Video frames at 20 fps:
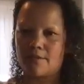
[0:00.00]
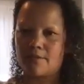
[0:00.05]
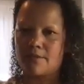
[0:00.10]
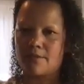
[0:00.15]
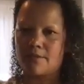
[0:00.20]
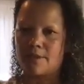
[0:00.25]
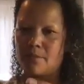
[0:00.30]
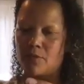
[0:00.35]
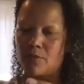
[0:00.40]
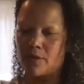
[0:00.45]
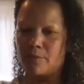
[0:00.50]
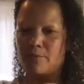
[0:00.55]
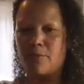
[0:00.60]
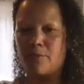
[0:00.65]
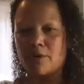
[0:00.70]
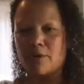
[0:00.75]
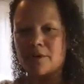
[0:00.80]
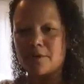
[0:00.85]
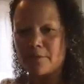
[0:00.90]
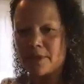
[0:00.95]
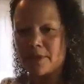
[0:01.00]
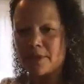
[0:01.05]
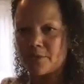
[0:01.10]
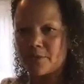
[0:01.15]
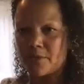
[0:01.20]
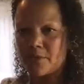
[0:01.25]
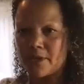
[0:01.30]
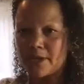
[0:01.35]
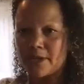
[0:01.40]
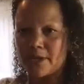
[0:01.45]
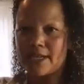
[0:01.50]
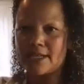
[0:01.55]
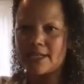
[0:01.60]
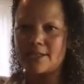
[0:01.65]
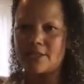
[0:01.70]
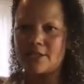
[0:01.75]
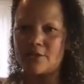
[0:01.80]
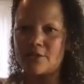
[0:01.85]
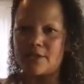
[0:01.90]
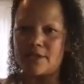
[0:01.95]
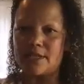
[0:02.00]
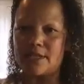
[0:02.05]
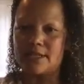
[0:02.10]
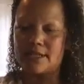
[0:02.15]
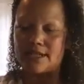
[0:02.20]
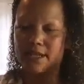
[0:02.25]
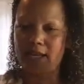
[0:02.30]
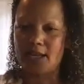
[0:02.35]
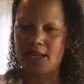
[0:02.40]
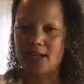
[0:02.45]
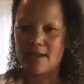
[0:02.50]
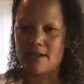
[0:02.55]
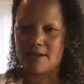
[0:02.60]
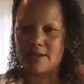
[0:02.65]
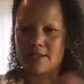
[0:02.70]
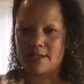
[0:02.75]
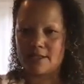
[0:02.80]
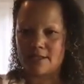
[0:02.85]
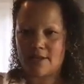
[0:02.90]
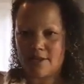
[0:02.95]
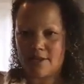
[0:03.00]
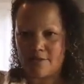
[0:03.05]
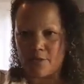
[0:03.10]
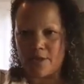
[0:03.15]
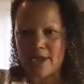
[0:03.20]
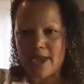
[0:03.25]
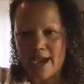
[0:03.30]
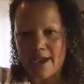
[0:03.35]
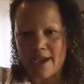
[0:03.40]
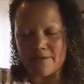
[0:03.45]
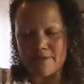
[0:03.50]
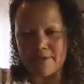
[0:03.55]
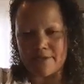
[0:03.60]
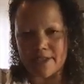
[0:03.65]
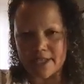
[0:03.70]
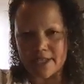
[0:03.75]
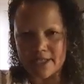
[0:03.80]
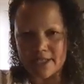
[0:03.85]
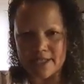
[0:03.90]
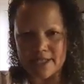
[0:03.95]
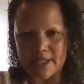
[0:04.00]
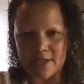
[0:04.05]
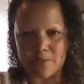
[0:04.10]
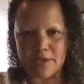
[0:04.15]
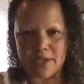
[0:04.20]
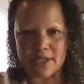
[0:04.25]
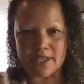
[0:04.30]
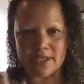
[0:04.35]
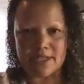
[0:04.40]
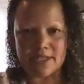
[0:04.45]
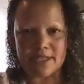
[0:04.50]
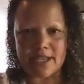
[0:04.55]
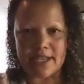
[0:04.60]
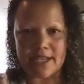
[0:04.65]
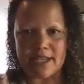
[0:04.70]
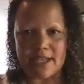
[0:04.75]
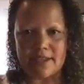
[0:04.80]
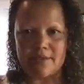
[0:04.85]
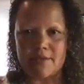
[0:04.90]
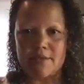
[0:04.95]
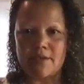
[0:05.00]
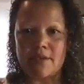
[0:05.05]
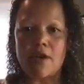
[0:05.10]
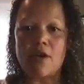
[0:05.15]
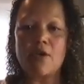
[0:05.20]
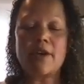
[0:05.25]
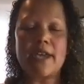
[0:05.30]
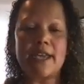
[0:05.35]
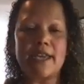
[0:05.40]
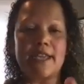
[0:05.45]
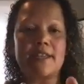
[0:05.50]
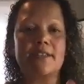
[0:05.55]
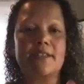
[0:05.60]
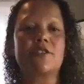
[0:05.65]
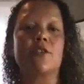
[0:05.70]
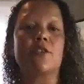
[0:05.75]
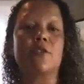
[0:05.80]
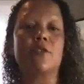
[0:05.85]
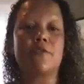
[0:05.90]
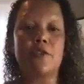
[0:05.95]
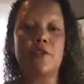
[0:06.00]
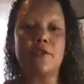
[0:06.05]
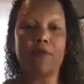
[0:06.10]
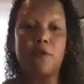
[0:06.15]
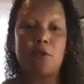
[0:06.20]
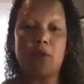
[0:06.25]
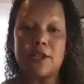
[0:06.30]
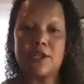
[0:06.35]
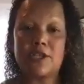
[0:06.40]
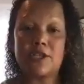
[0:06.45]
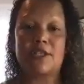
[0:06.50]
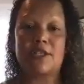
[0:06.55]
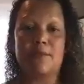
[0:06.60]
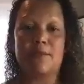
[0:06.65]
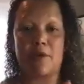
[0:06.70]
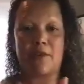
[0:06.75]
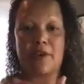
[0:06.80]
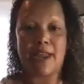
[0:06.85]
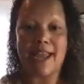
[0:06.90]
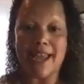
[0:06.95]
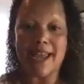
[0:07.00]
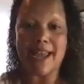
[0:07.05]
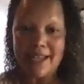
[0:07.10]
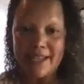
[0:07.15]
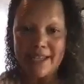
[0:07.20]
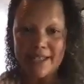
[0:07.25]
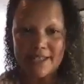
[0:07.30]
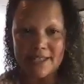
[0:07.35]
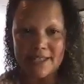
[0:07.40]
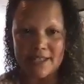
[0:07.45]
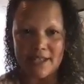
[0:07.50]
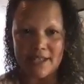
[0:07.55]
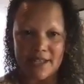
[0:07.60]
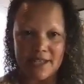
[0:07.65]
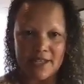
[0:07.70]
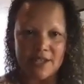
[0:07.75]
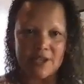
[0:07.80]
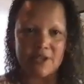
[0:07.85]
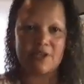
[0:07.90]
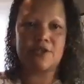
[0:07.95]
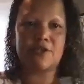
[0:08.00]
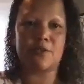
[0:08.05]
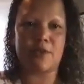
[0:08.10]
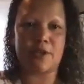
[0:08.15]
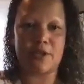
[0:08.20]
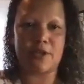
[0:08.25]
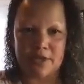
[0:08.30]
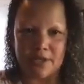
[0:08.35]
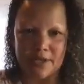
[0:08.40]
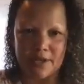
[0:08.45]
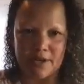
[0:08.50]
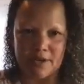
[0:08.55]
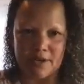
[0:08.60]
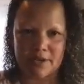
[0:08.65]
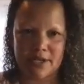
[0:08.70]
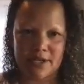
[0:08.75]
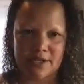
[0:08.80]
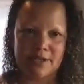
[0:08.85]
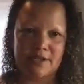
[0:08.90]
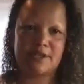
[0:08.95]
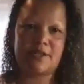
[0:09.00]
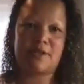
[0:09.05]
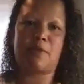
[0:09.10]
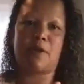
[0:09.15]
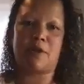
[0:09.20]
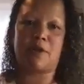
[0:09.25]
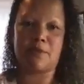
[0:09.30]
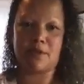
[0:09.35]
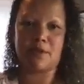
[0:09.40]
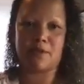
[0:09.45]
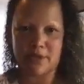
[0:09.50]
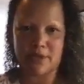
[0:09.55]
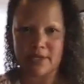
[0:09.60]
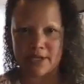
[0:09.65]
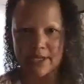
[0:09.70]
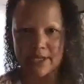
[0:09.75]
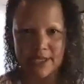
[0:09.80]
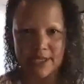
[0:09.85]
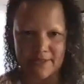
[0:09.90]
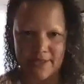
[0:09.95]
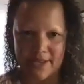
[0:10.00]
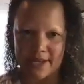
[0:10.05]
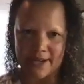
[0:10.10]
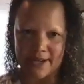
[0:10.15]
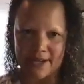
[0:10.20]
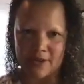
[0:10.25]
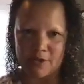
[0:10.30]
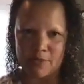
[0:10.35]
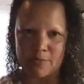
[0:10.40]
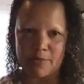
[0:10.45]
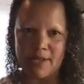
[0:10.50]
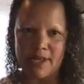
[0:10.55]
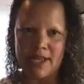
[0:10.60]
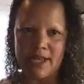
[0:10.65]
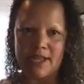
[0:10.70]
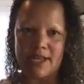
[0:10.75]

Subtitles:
The more important piece we want to get to is if we have this, then we can say, okay, so if you have questions about X, here's where you can go. Here's the department where you can get that help.